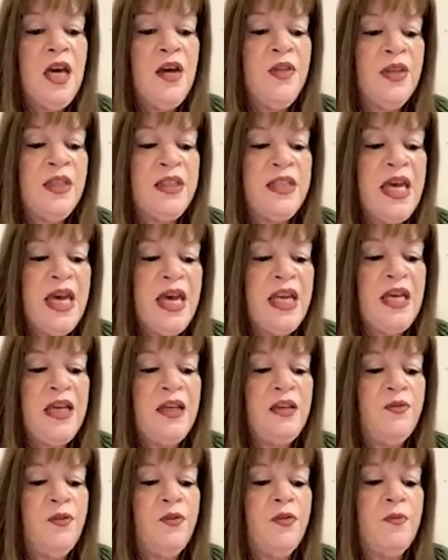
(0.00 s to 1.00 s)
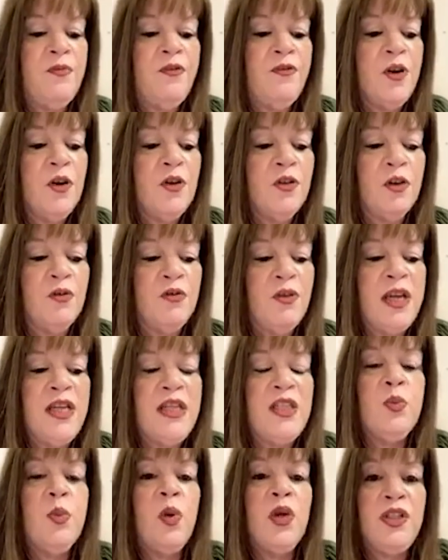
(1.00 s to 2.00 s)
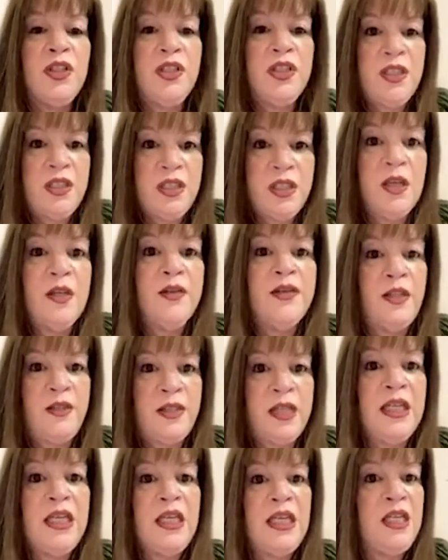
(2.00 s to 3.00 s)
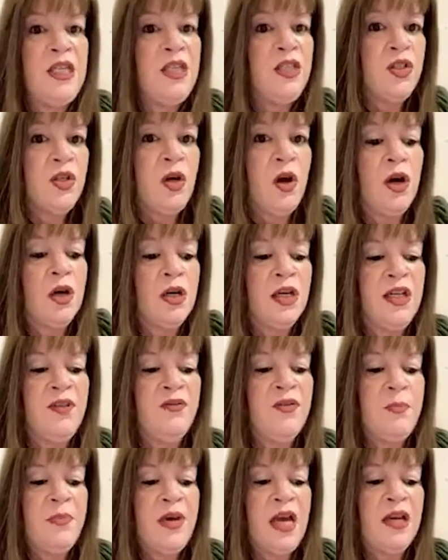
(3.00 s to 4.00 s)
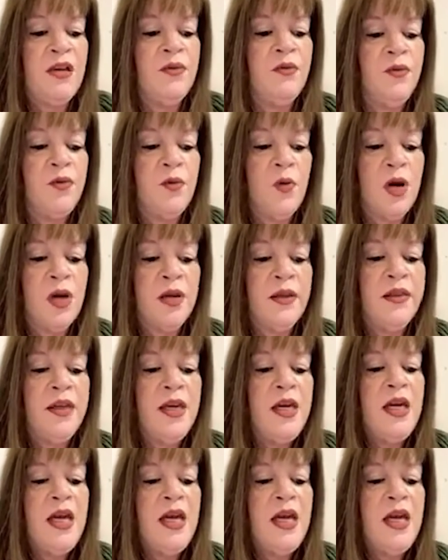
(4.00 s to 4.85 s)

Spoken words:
the tenant from further rights once the keys are given back and forth